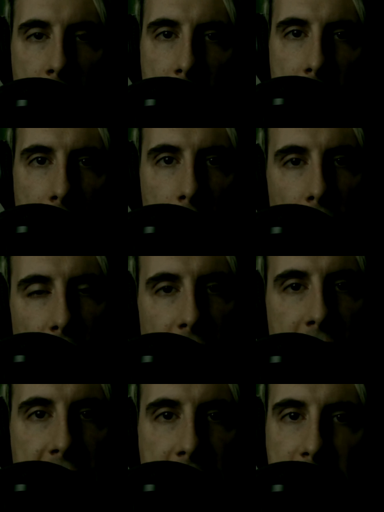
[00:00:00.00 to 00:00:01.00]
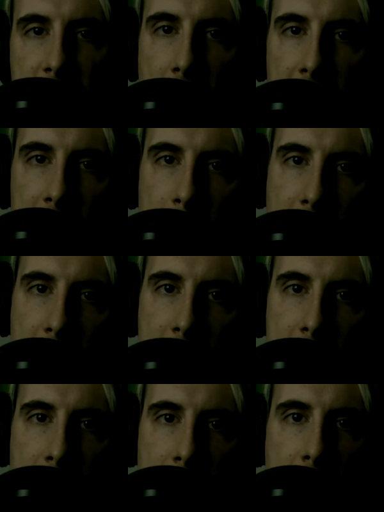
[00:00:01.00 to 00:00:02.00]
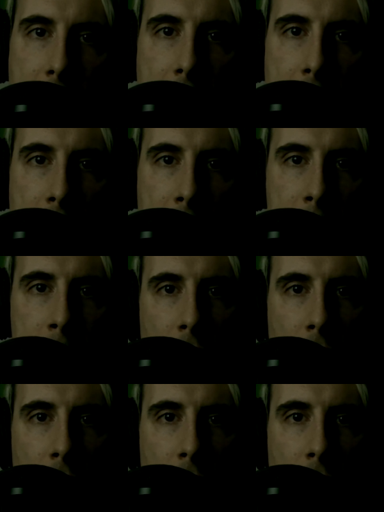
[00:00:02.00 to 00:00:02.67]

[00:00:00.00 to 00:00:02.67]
that really excited me. And